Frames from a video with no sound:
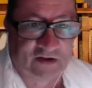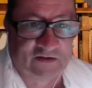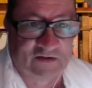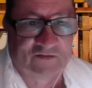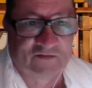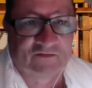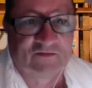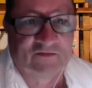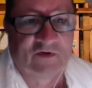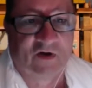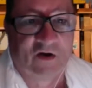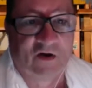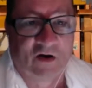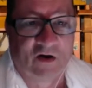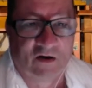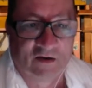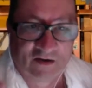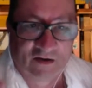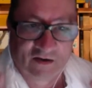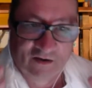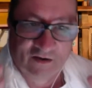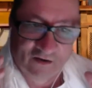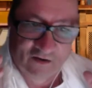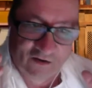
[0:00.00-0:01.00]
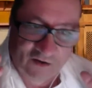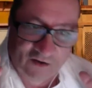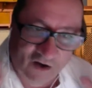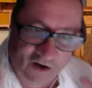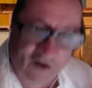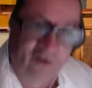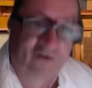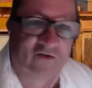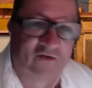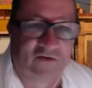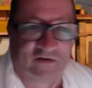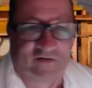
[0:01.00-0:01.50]
It's
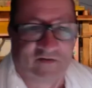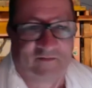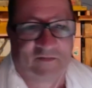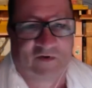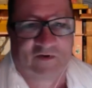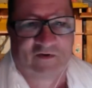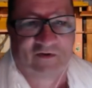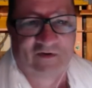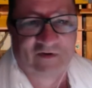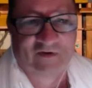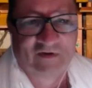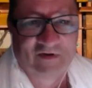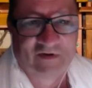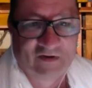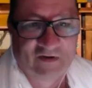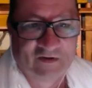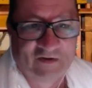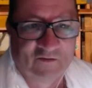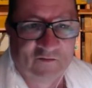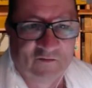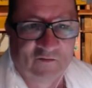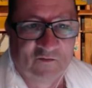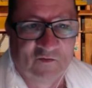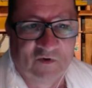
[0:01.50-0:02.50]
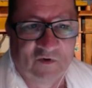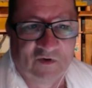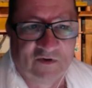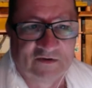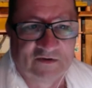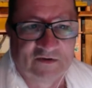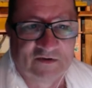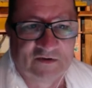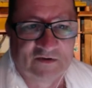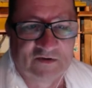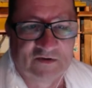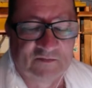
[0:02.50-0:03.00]
horrible what
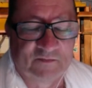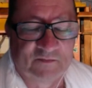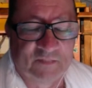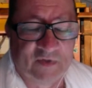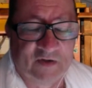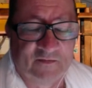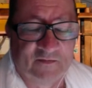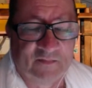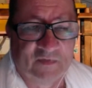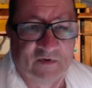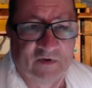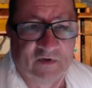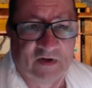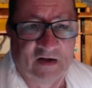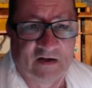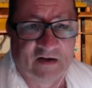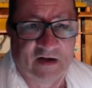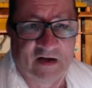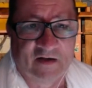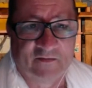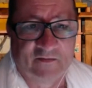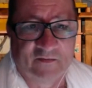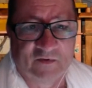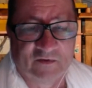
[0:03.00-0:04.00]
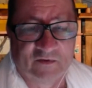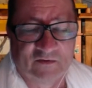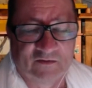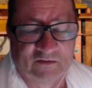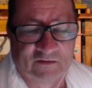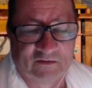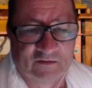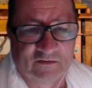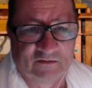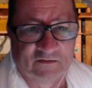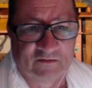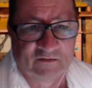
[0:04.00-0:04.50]
these people are able
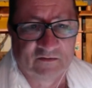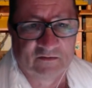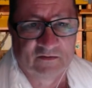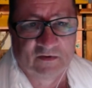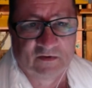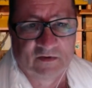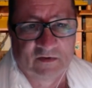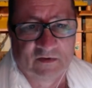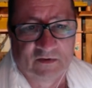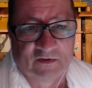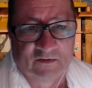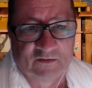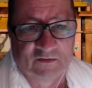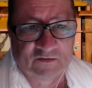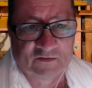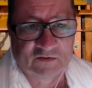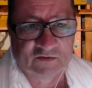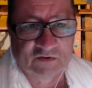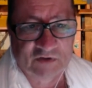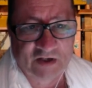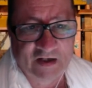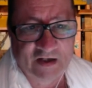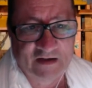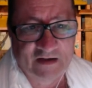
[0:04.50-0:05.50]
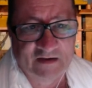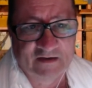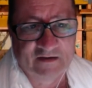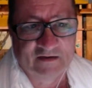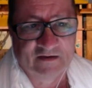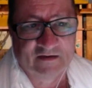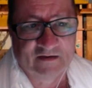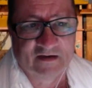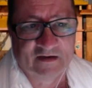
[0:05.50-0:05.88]
to say.